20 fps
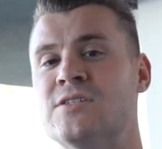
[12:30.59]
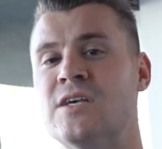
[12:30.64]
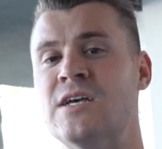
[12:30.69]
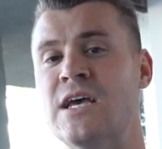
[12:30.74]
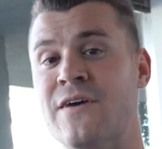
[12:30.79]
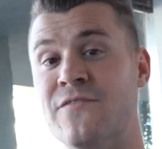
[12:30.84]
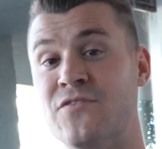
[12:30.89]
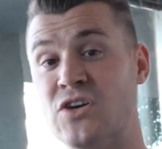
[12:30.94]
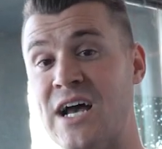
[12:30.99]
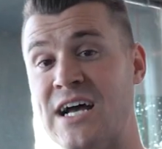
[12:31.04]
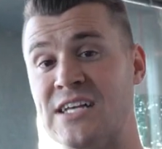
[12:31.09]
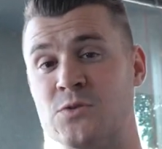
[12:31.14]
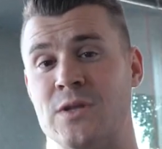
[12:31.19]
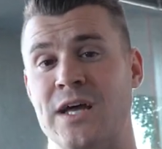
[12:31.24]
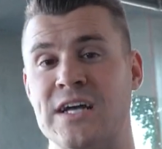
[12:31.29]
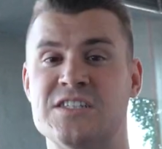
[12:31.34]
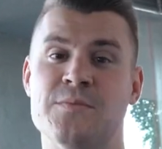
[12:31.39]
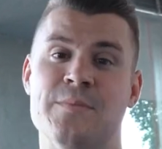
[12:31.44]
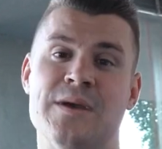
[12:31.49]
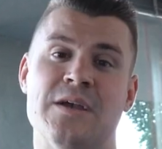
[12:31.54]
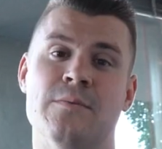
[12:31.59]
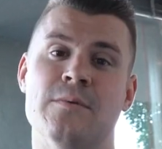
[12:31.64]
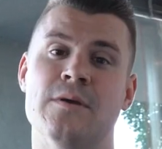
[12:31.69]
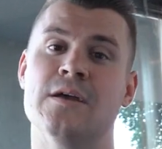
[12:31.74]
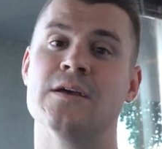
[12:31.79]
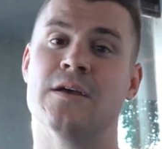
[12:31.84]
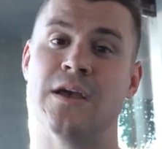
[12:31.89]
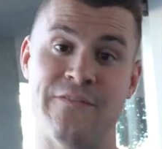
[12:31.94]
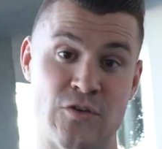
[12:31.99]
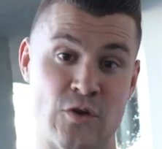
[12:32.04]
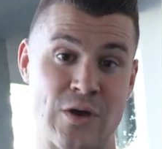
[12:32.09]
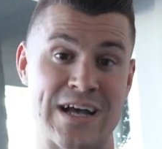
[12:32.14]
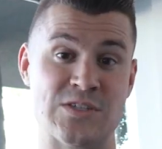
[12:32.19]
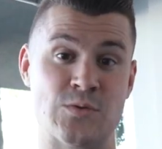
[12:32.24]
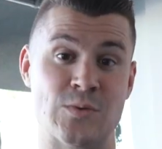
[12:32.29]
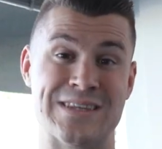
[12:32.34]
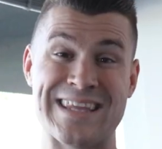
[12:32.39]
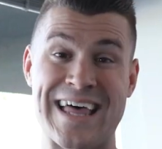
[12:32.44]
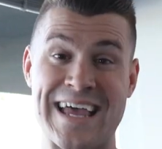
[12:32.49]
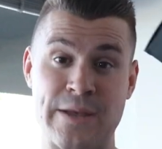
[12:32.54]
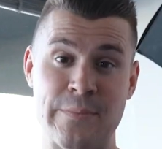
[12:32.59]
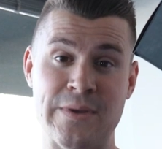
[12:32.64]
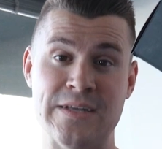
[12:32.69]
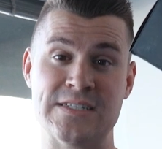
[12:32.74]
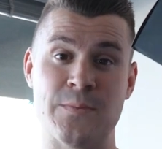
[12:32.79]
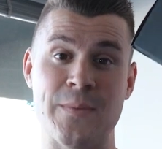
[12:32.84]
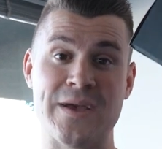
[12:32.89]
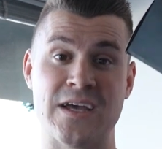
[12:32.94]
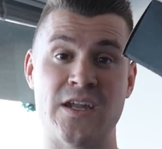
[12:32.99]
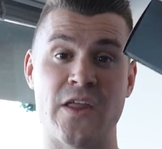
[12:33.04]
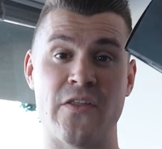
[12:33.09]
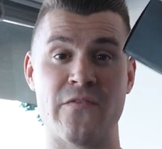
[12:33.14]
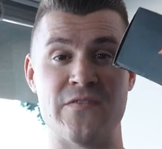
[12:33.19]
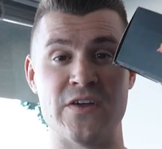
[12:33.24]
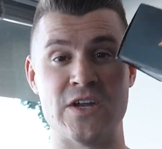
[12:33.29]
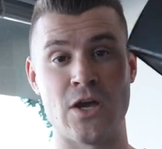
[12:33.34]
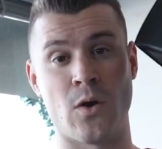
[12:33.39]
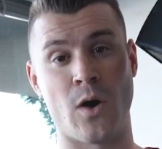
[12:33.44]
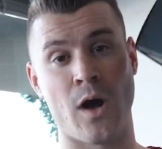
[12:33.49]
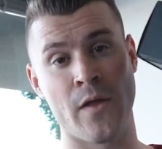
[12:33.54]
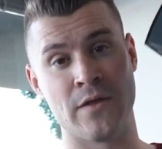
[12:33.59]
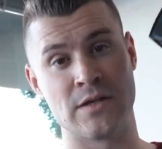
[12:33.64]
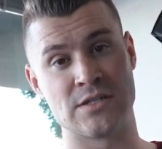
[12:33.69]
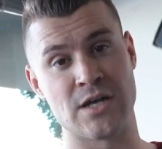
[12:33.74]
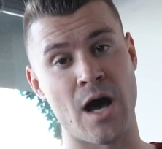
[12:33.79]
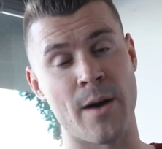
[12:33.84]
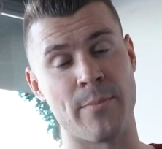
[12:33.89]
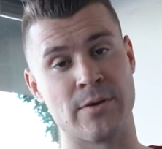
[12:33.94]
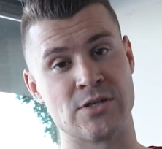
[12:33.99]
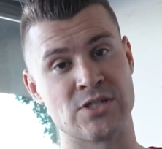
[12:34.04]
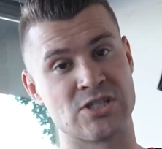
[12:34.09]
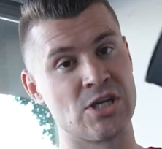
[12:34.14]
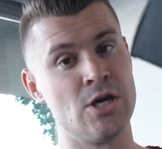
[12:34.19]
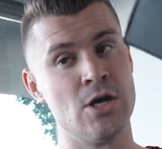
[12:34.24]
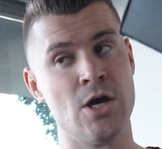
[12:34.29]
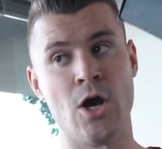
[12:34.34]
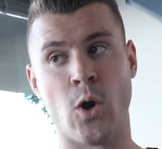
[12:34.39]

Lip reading: If you guys would like me to make another video on the toppers